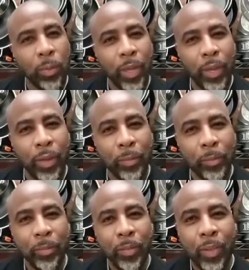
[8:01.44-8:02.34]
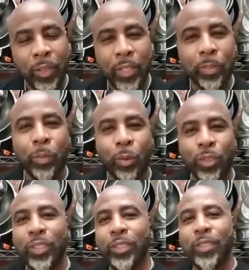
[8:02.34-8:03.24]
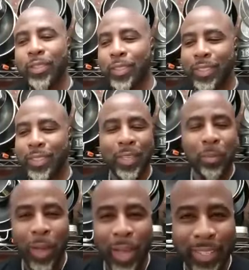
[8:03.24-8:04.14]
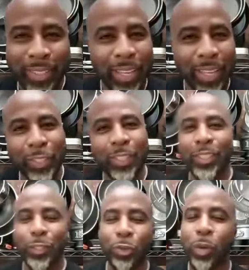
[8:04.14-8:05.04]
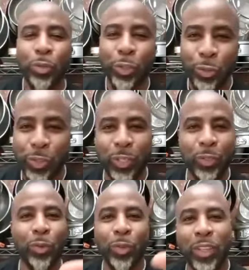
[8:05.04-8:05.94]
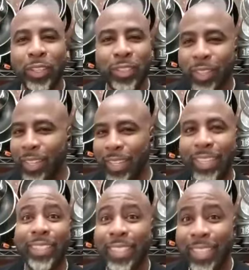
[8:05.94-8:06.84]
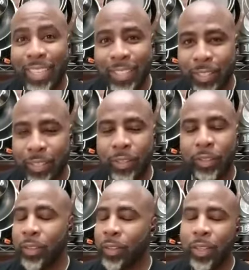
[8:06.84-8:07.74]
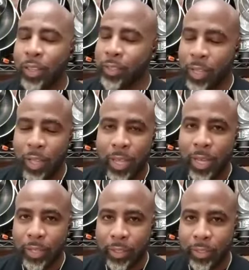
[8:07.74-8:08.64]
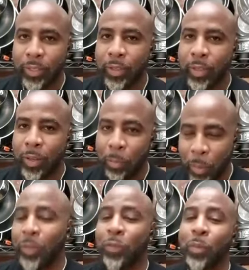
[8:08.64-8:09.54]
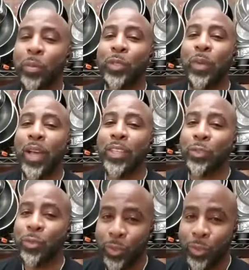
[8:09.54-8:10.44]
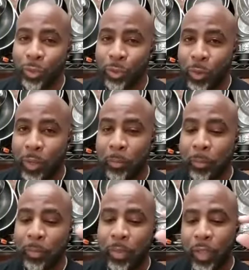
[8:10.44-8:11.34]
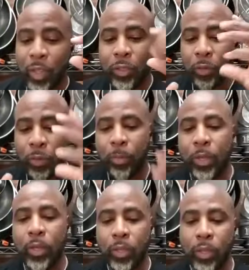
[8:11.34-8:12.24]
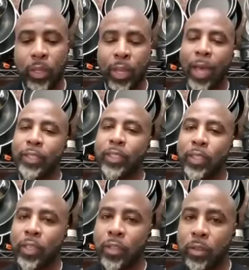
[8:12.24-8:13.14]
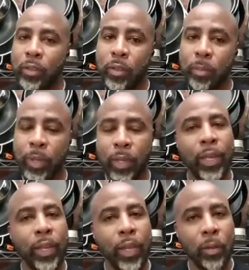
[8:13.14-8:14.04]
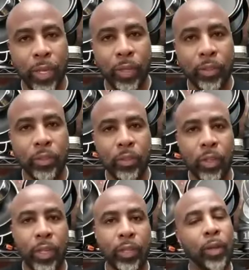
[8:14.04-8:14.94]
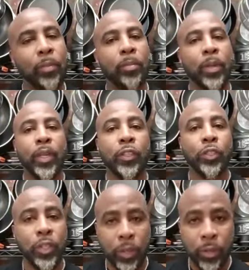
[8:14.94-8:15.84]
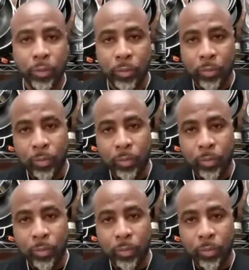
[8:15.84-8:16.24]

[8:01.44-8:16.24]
man, these people are just sitting behind a desk and troubleshooting and doing this. It looks easy. It's not that easy. But if you put your mind to it, you can do it. So from being in IT, being like a help desk, I ended up being an engineer.